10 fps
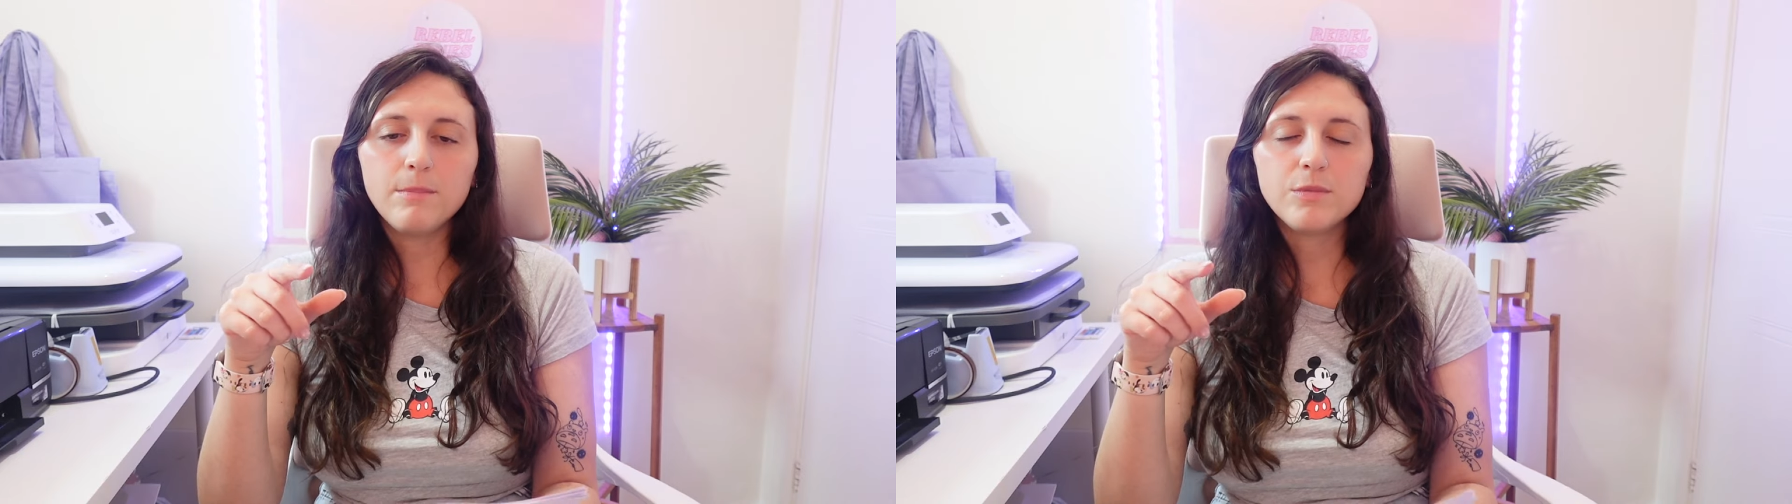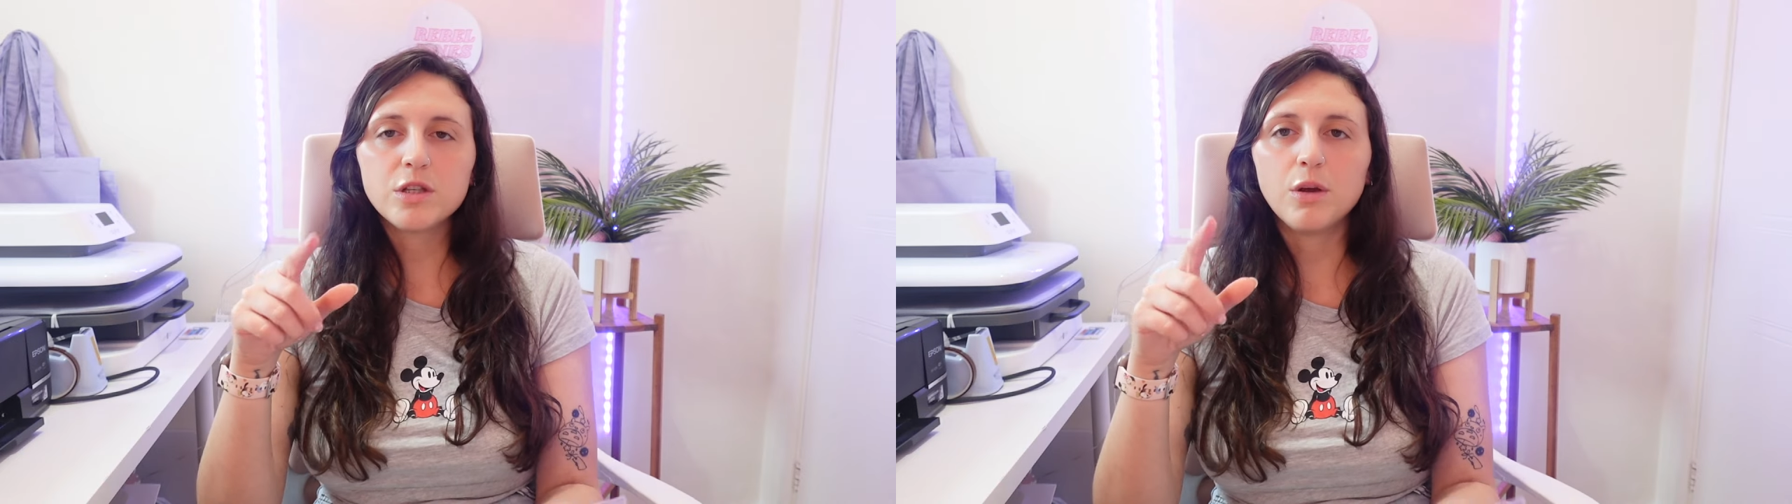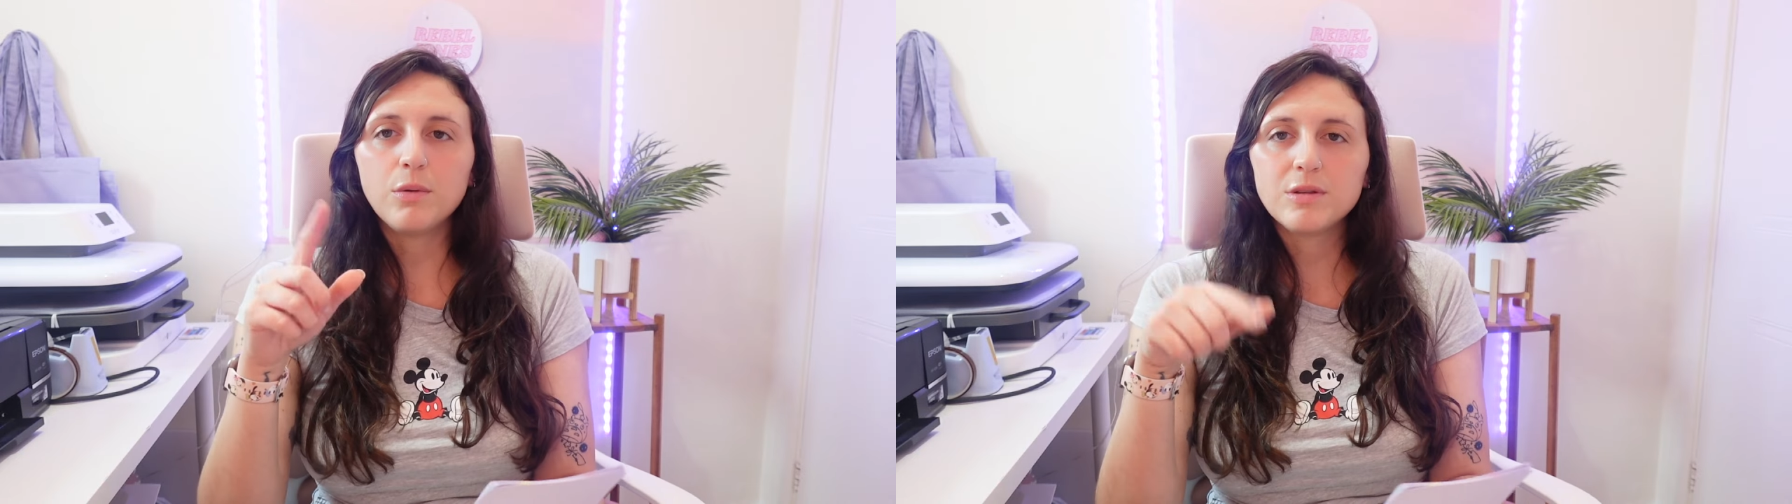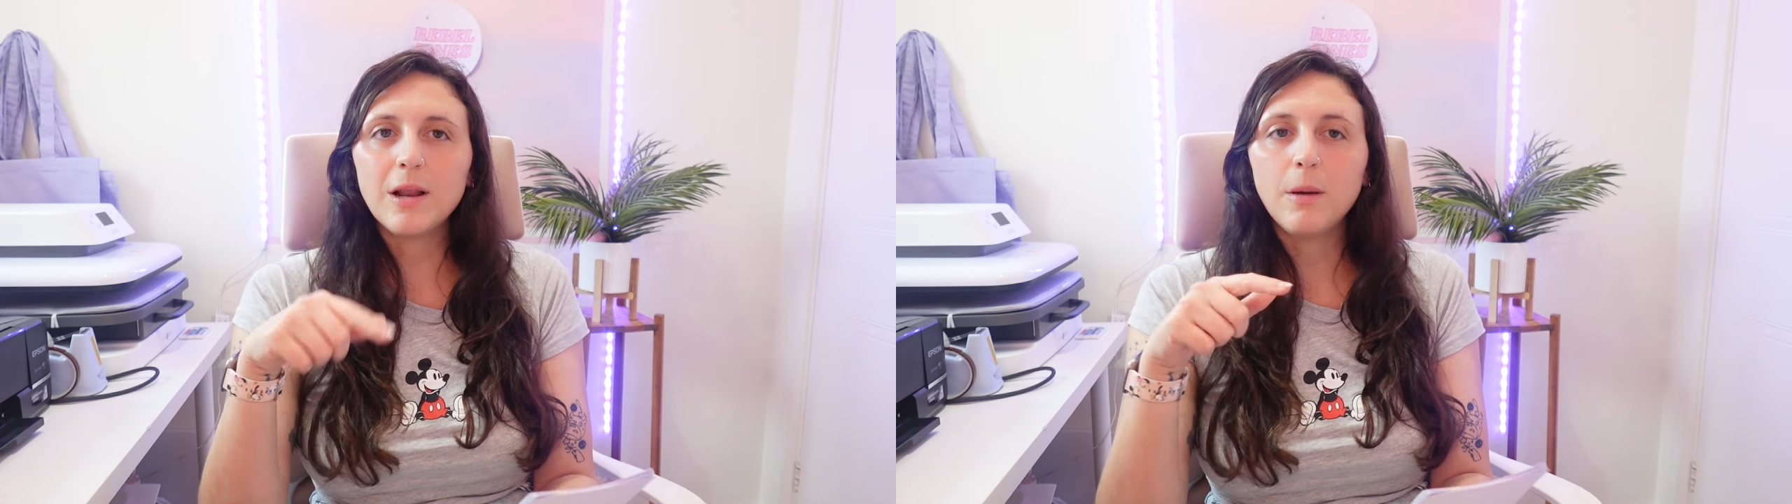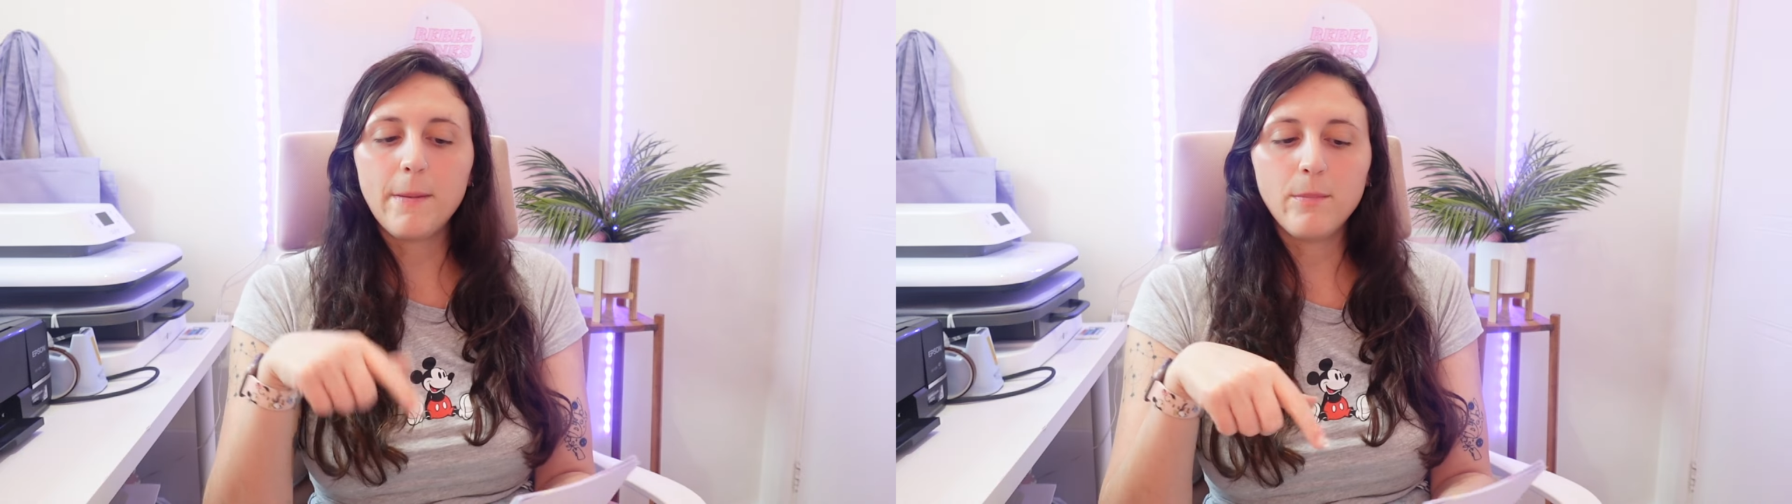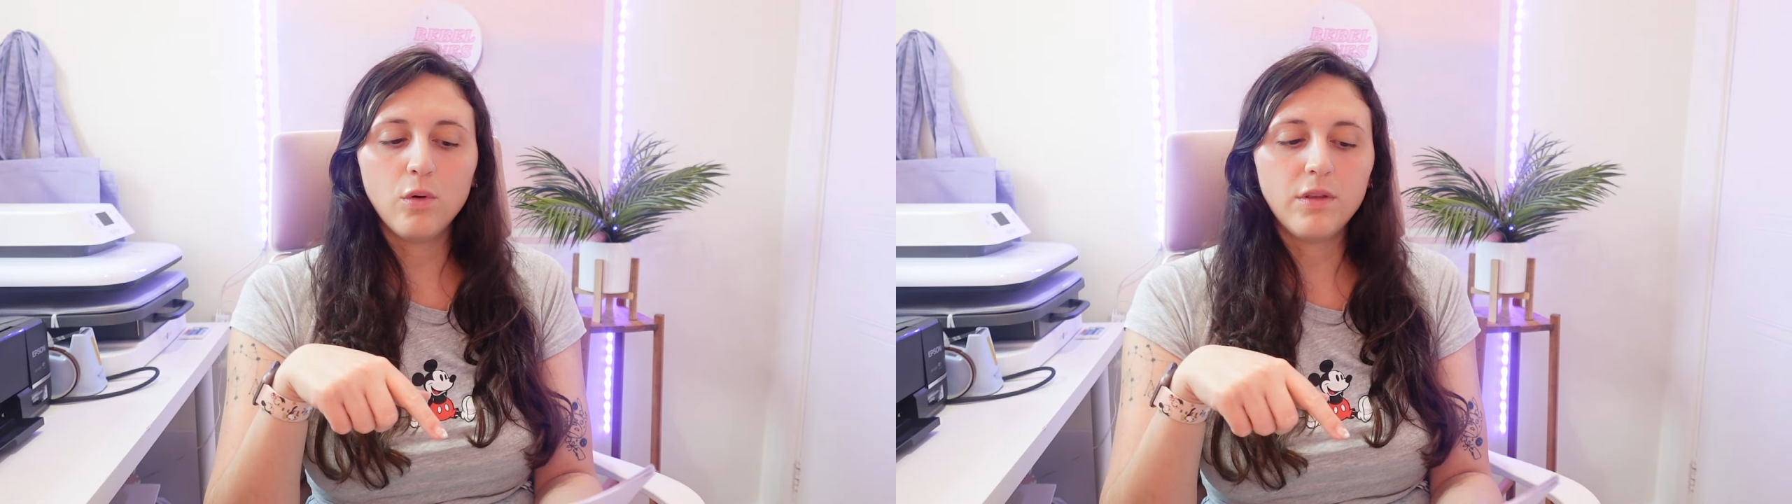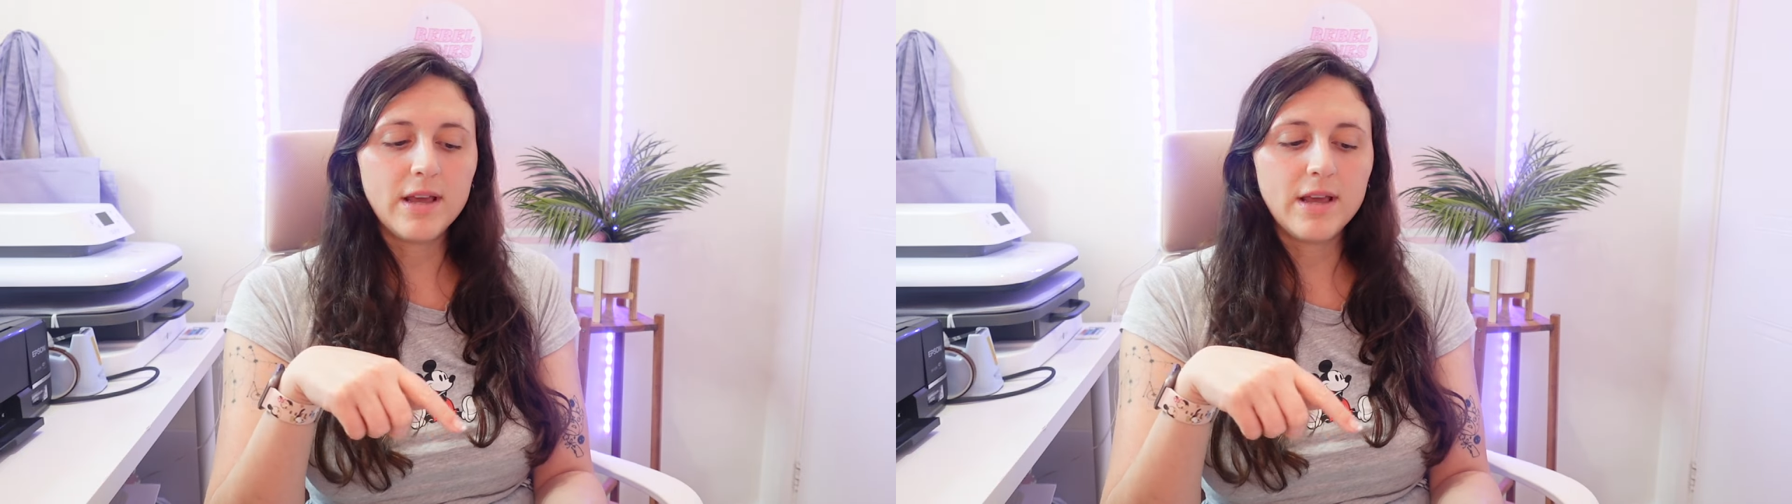so it was a little bit more than